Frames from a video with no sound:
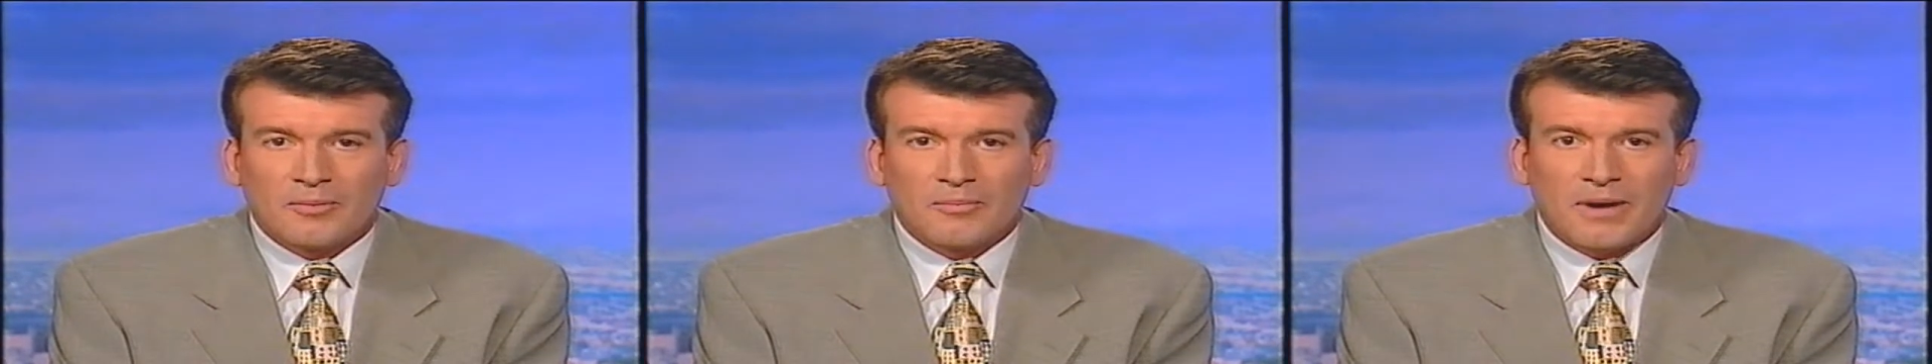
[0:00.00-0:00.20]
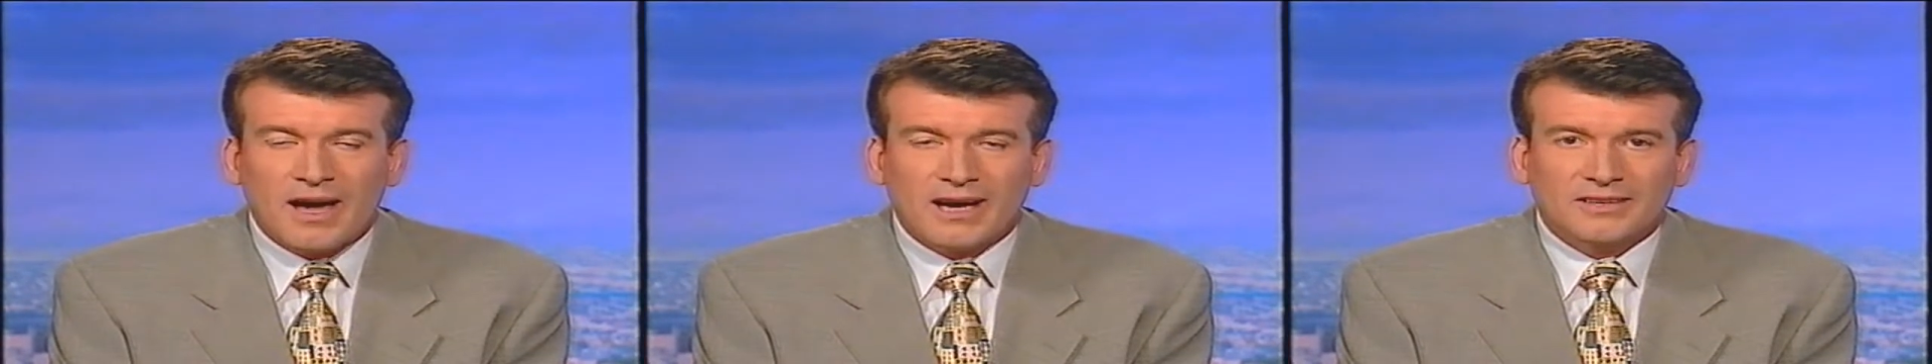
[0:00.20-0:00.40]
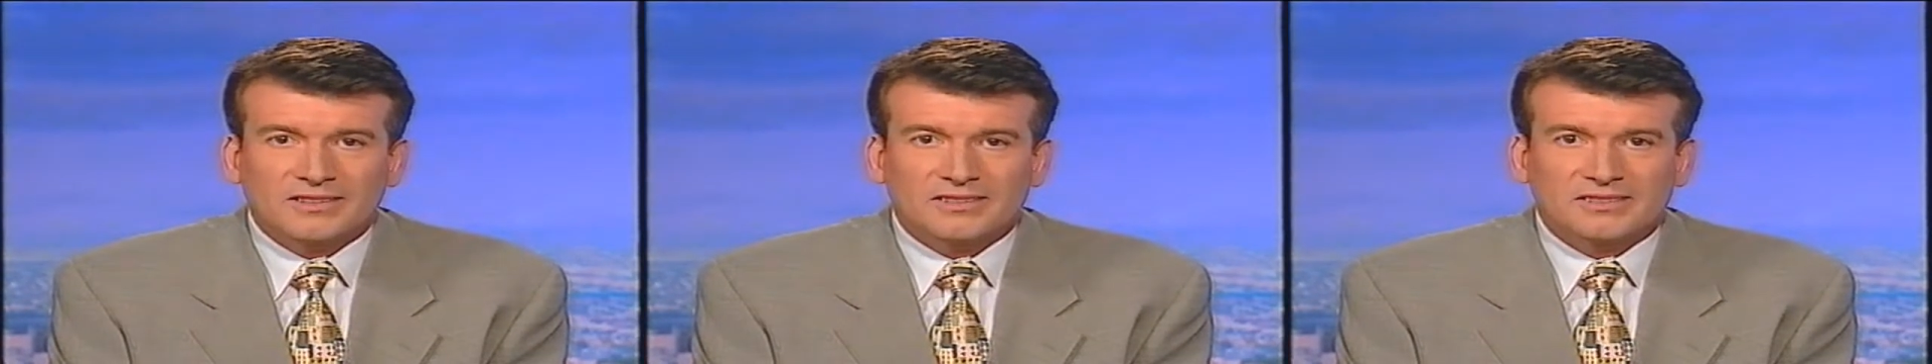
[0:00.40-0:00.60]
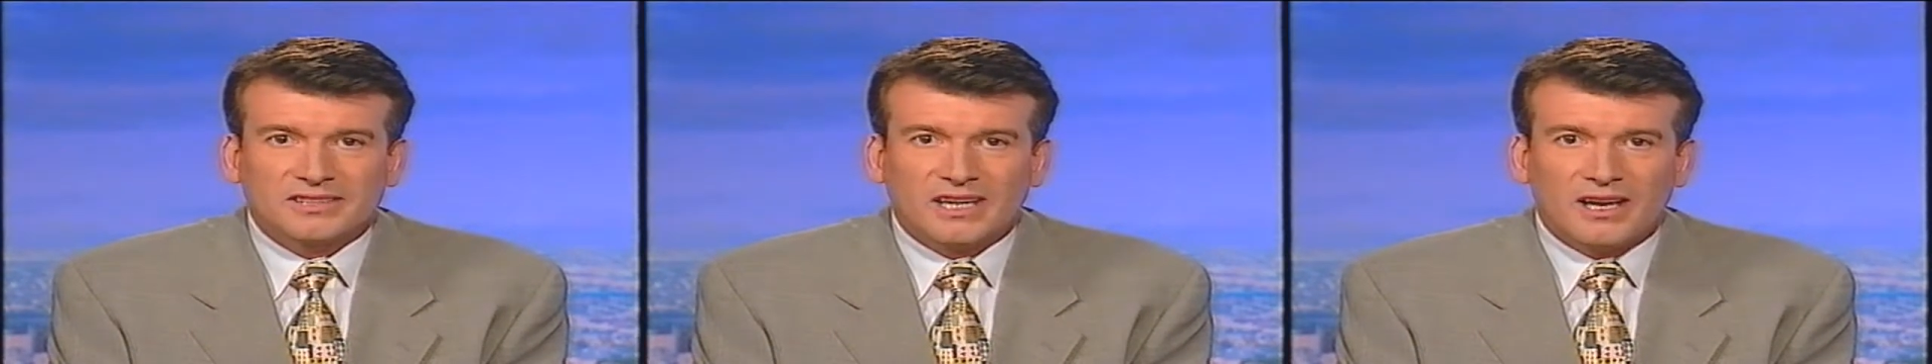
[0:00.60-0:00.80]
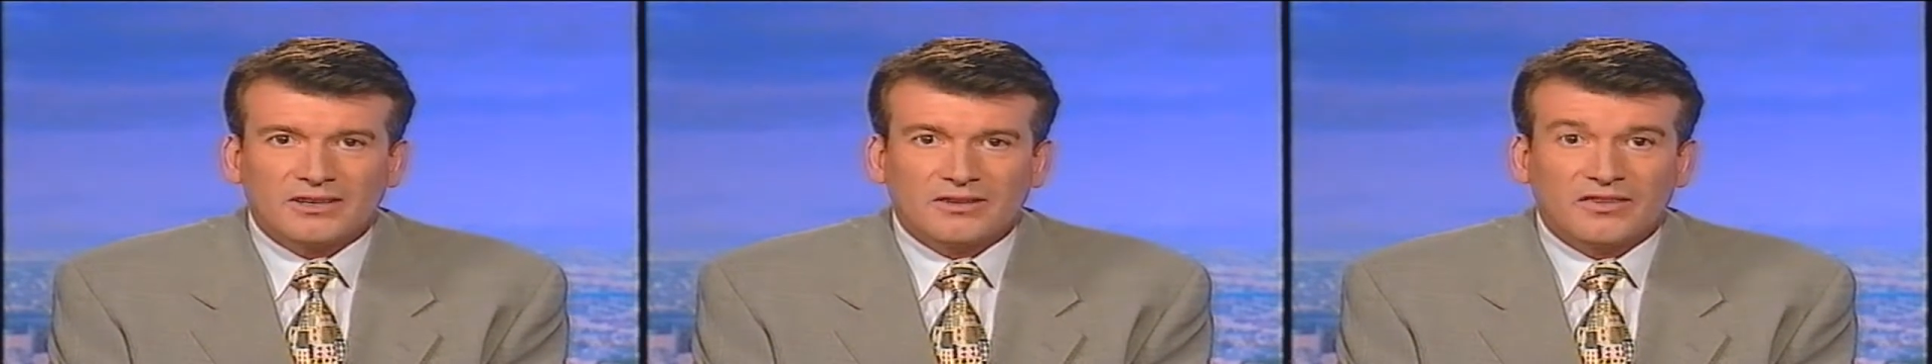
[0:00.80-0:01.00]
marked the
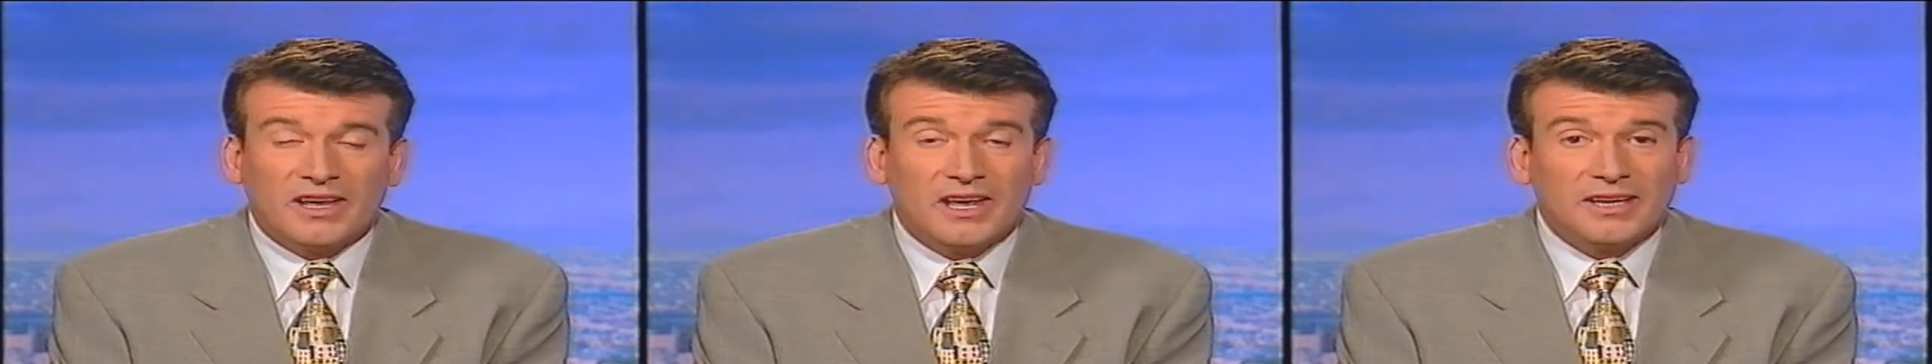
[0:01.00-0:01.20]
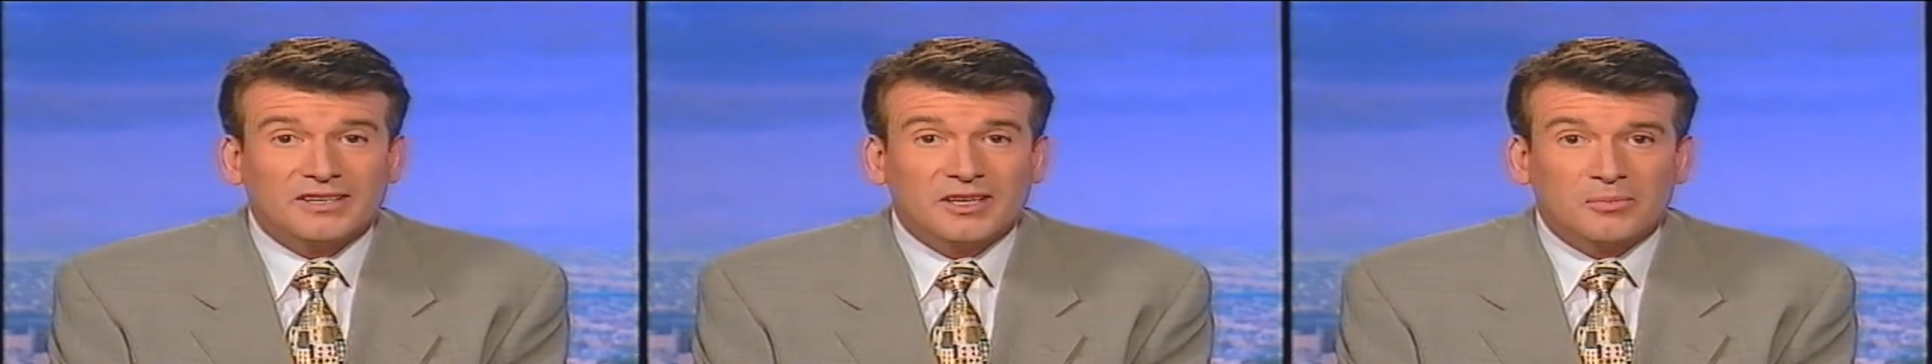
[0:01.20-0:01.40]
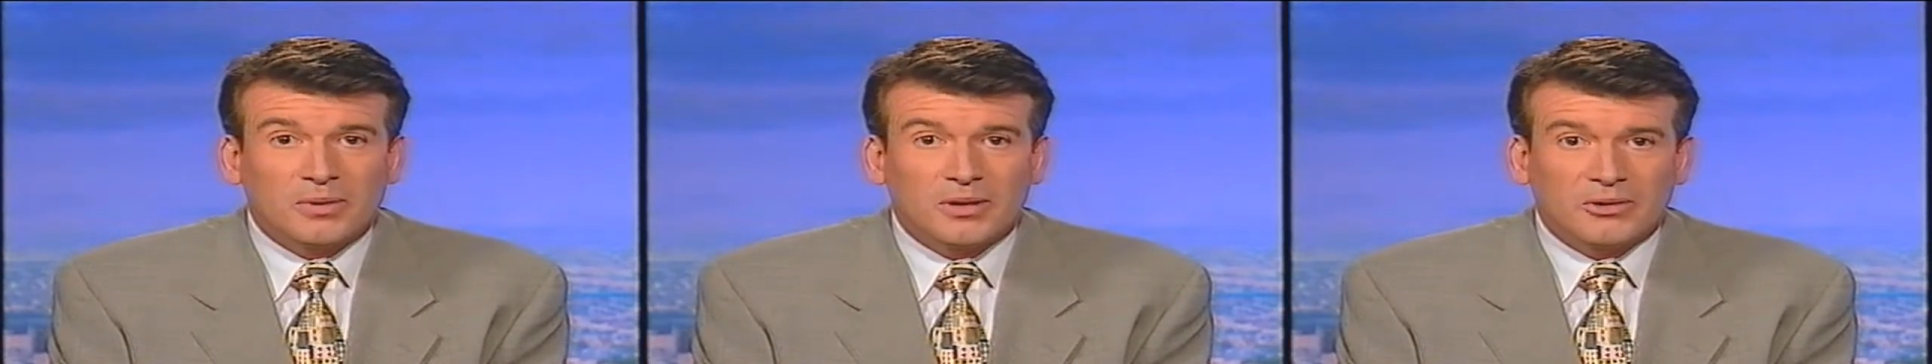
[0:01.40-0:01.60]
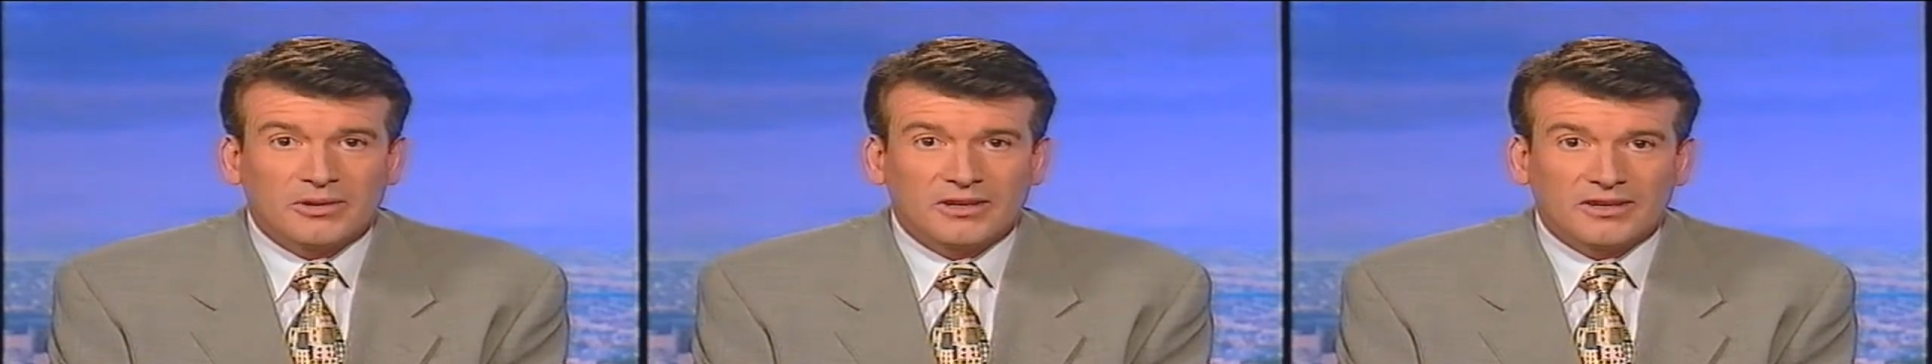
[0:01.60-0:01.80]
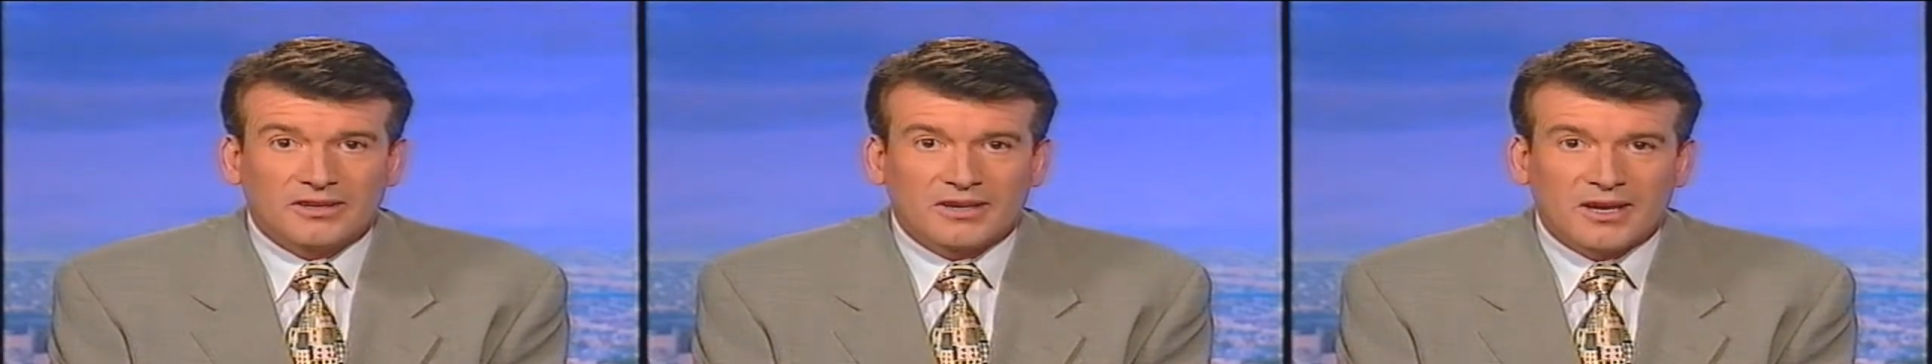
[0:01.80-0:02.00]
start of a hectic
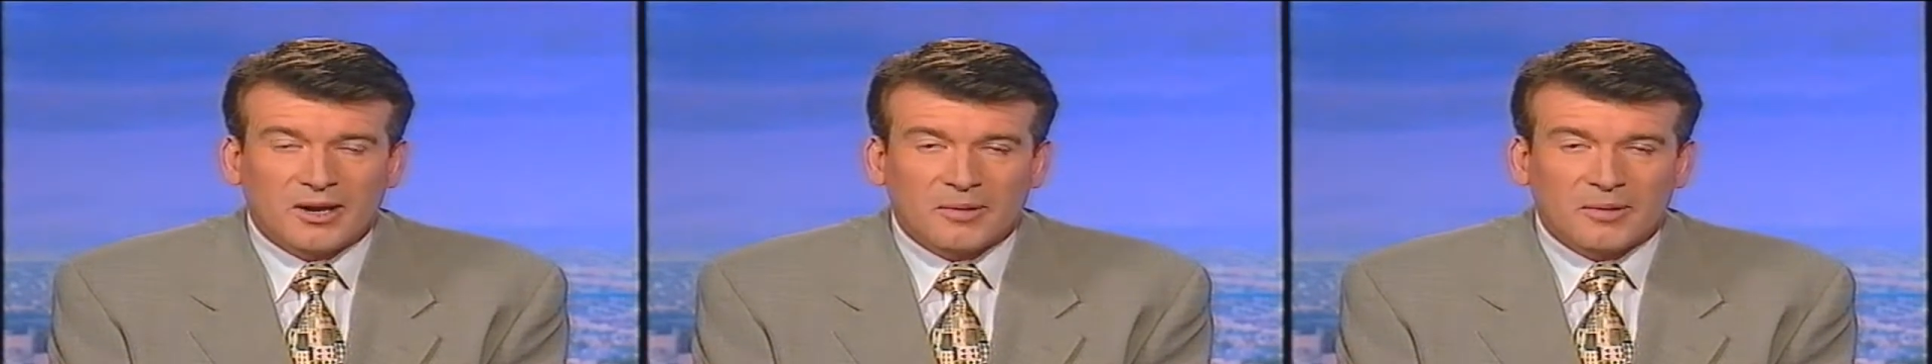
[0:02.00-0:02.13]
period.